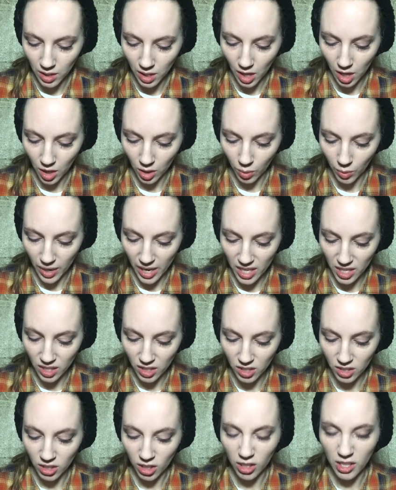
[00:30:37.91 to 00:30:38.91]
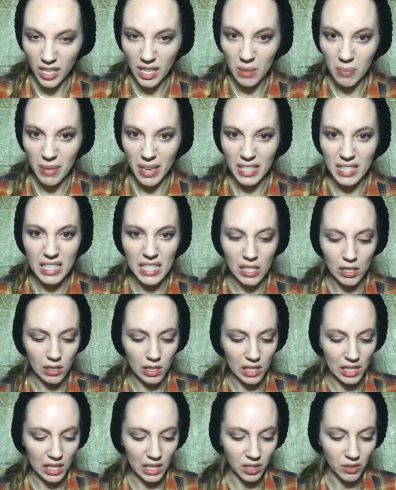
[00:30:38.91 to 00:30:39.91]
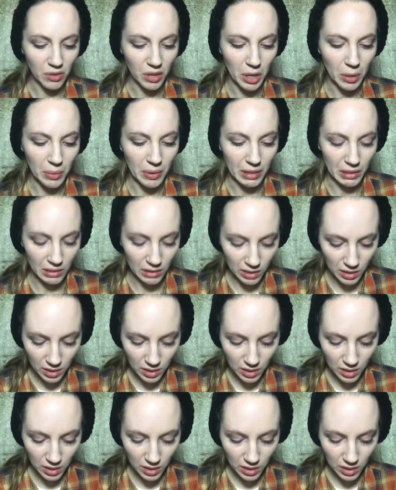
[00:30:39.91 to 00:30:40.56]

Otherwise, you start get bacteria growing.